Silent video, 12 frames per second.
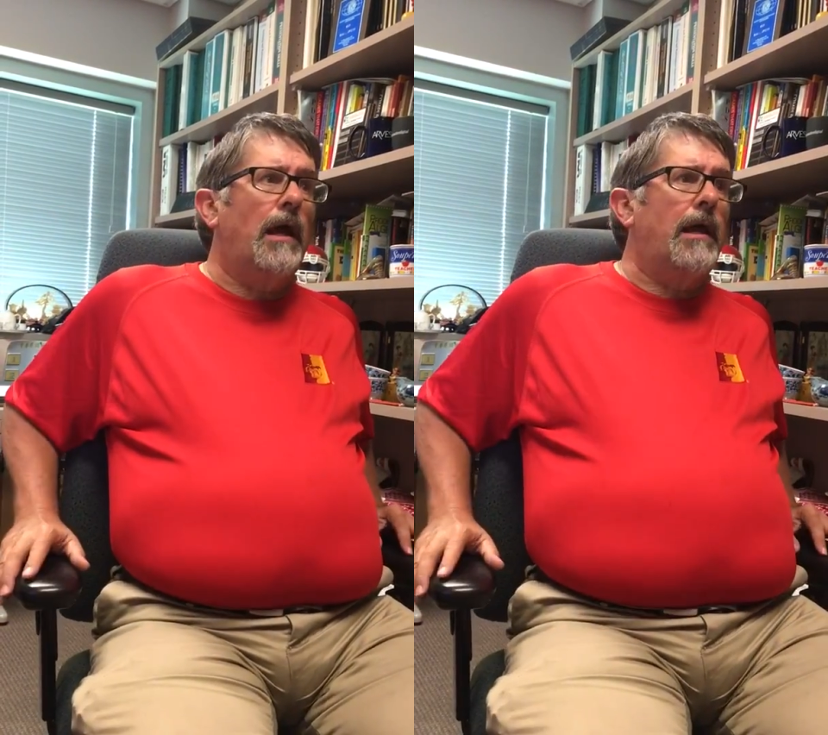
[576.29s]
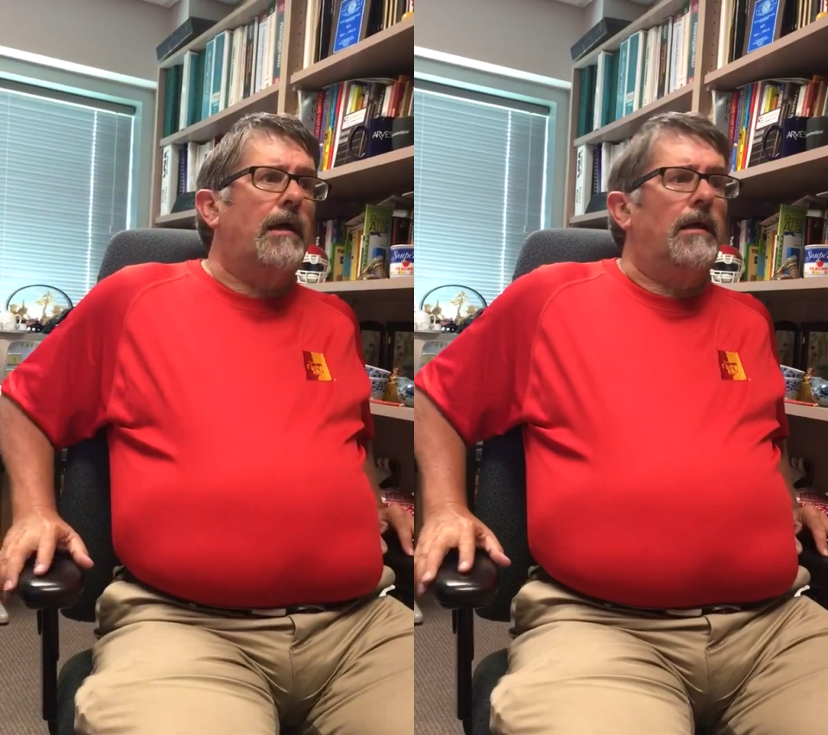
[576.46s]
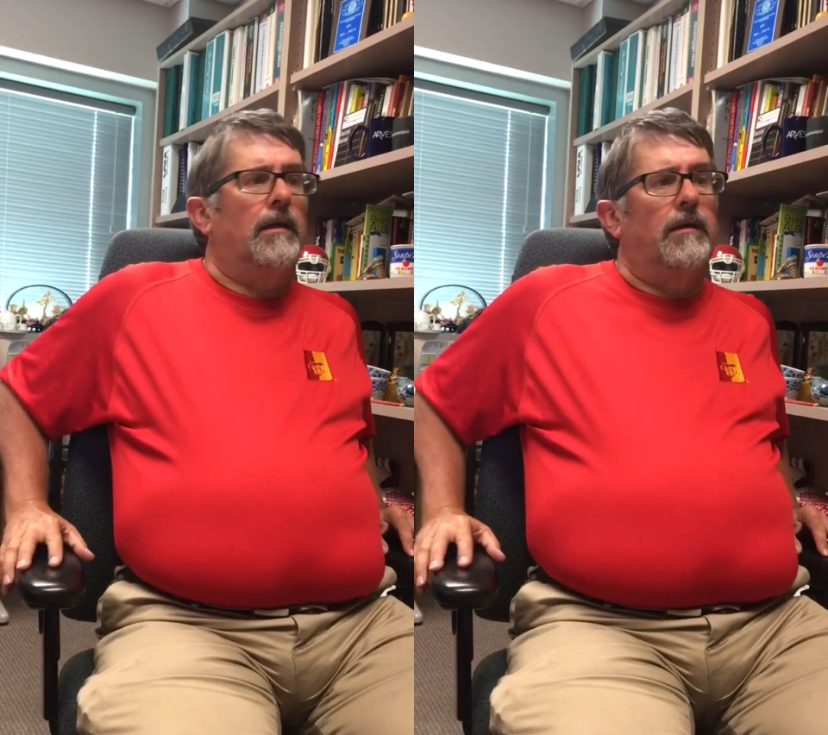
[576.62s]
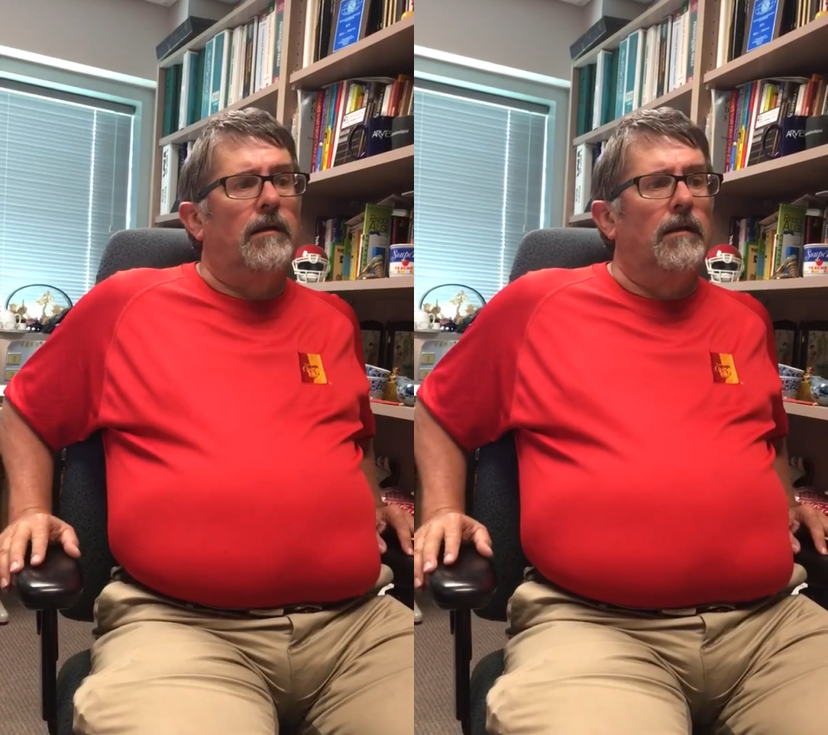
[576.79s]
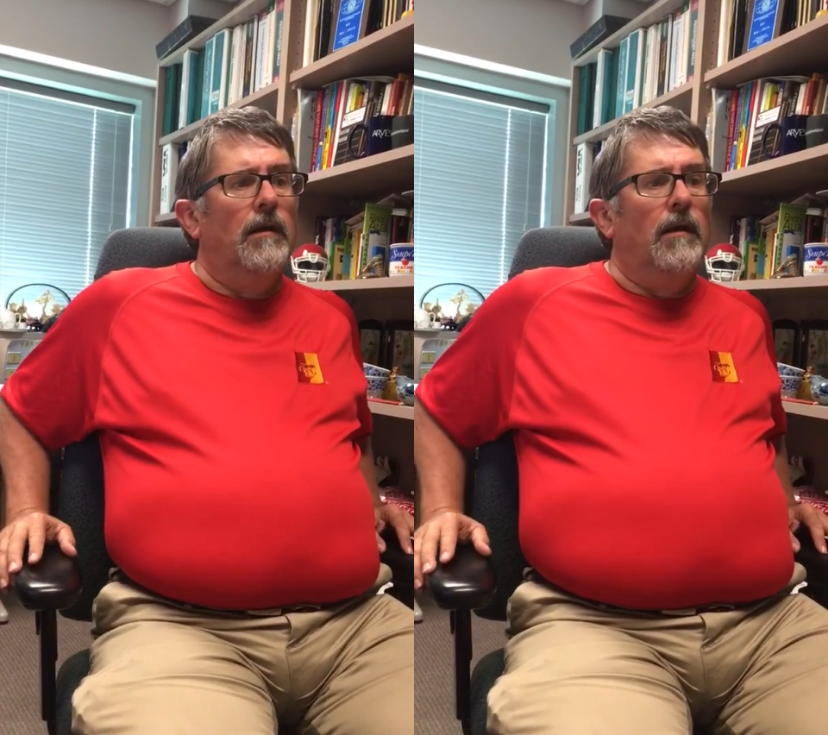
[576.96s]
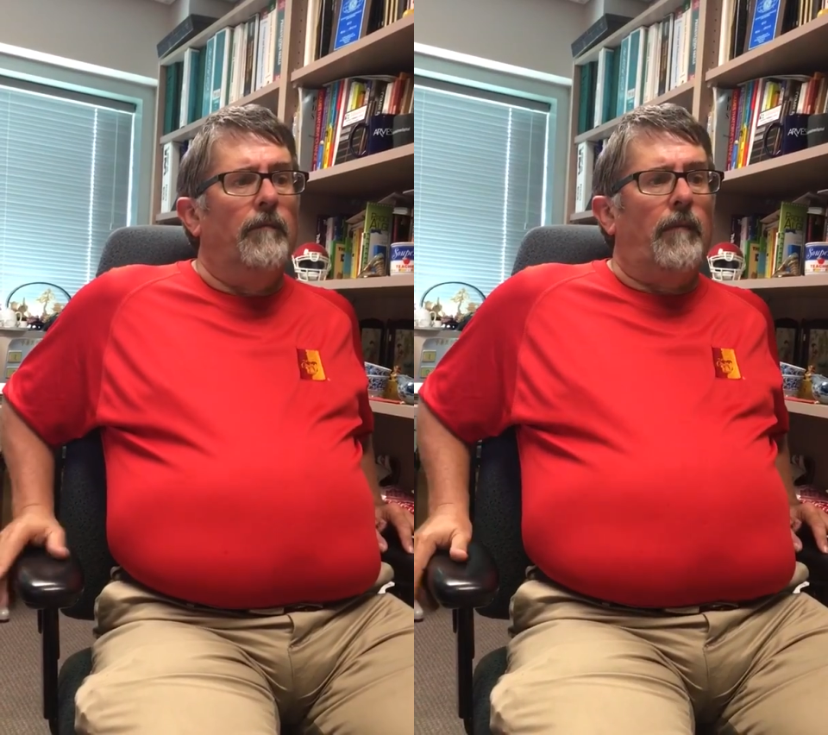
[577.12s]
and
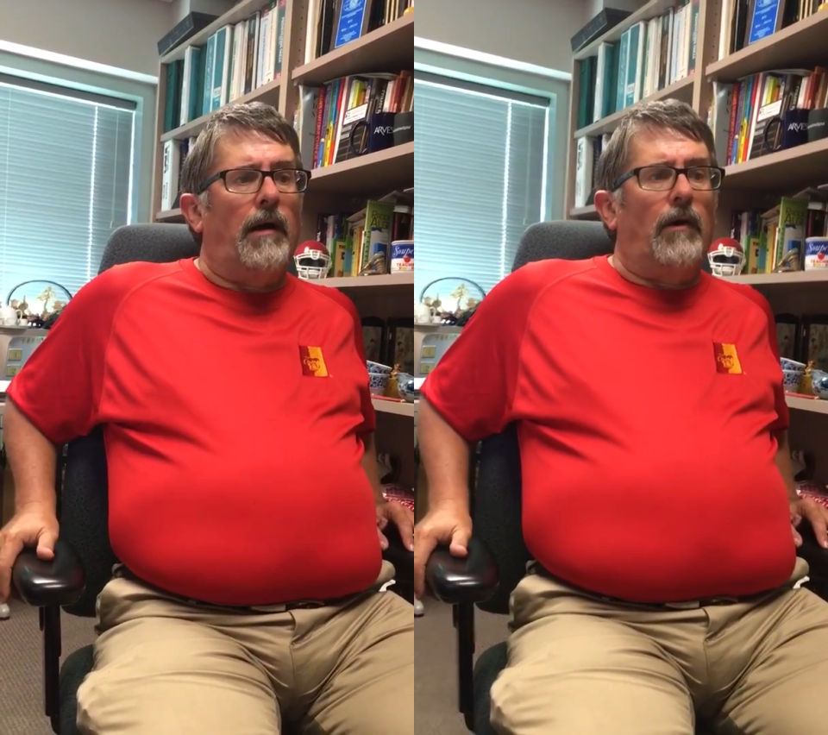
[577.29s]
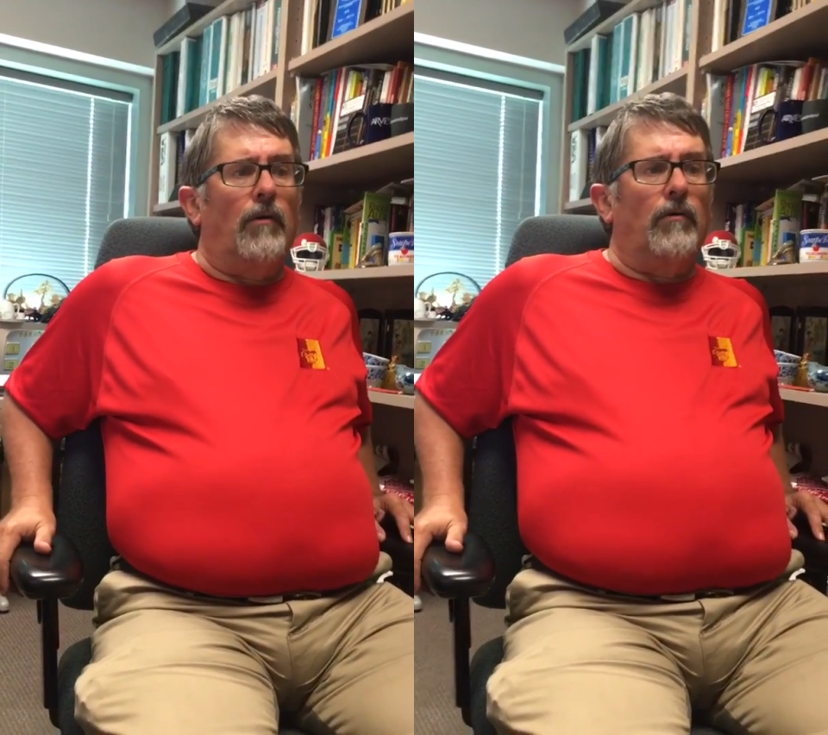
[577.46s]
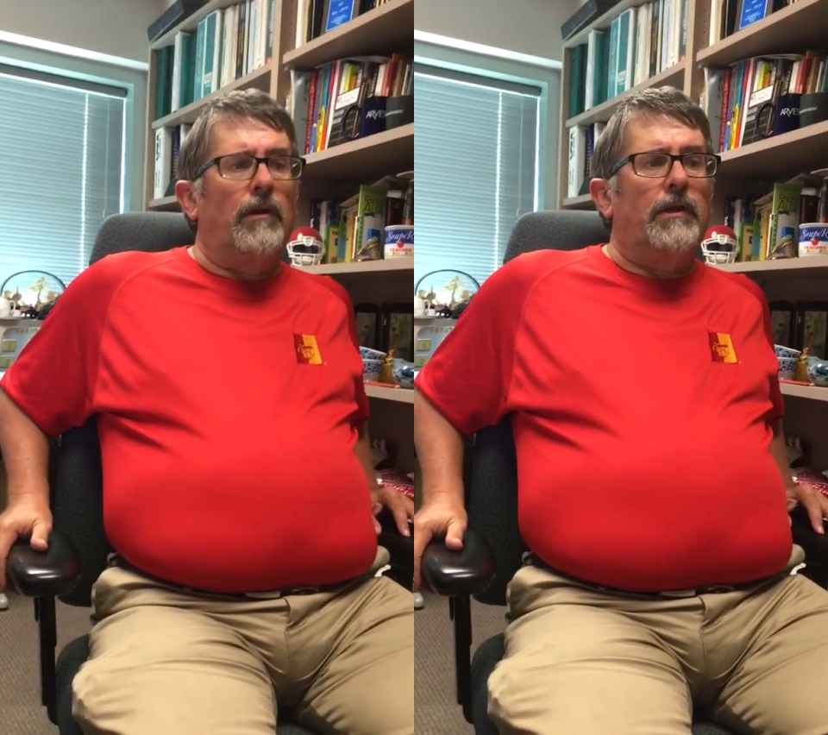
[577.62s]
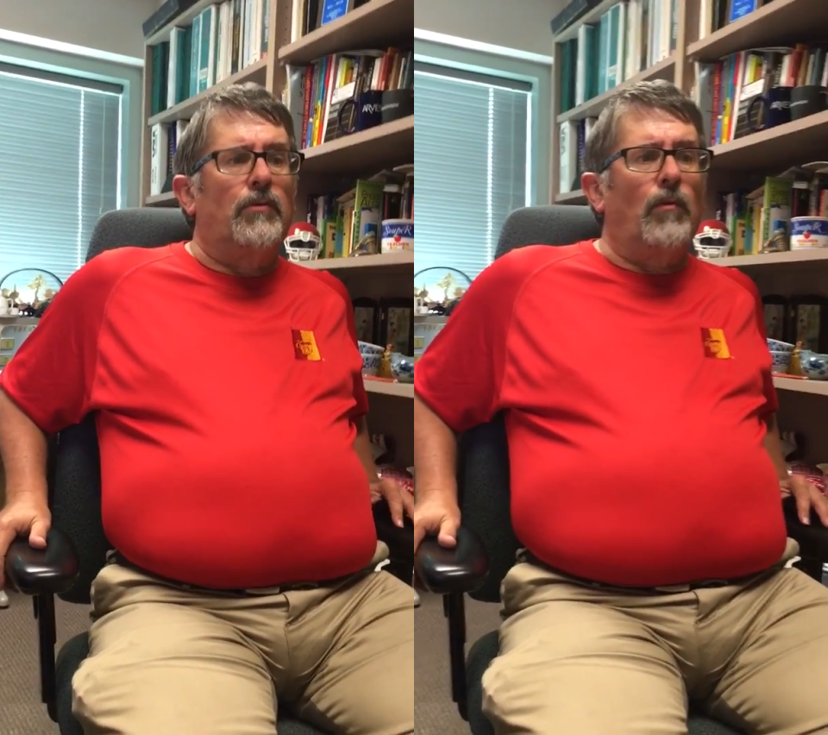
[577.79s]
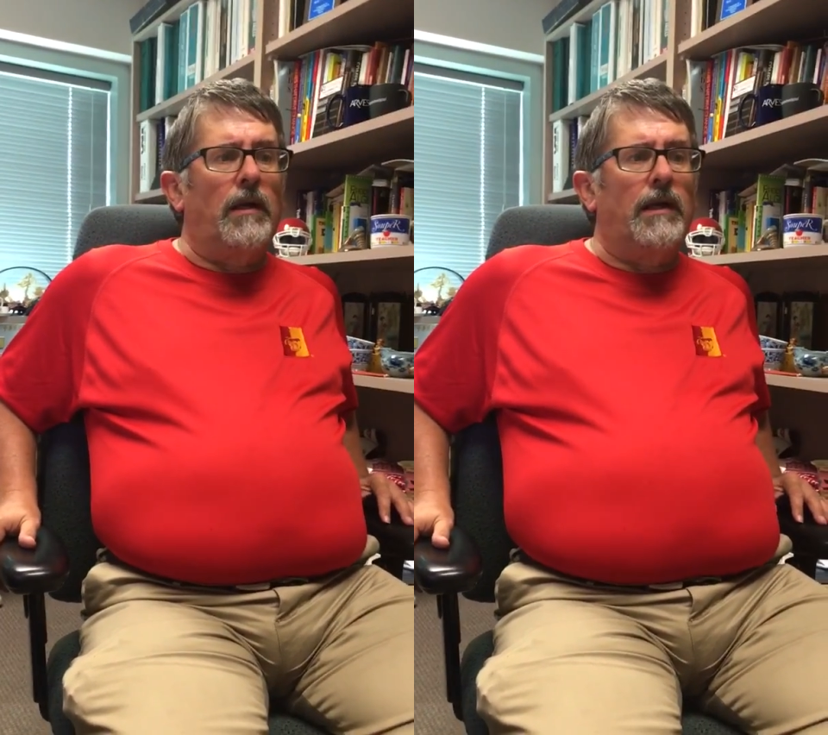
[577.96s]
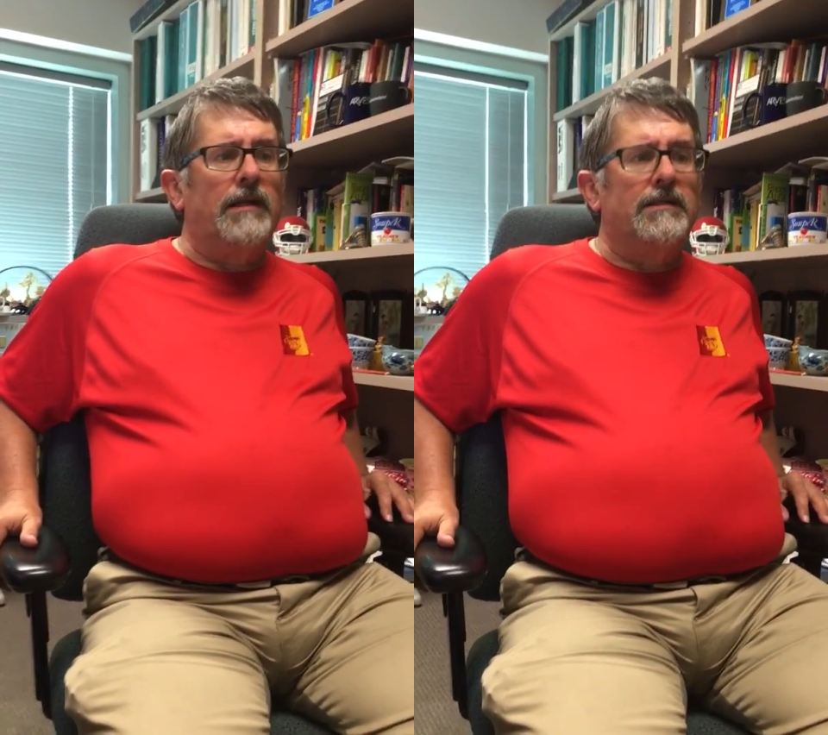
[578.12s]
my early
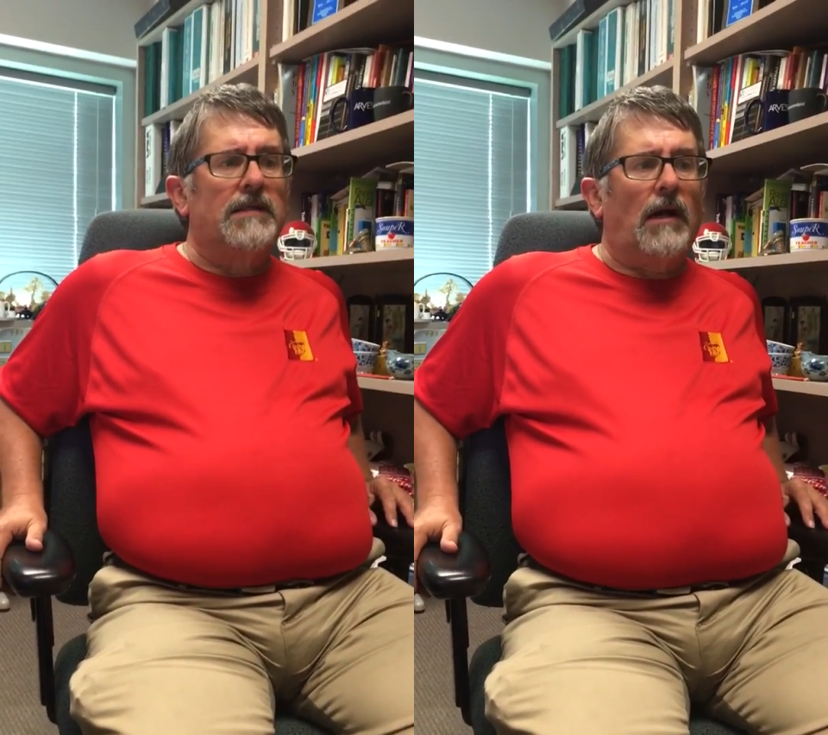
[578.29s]
20s.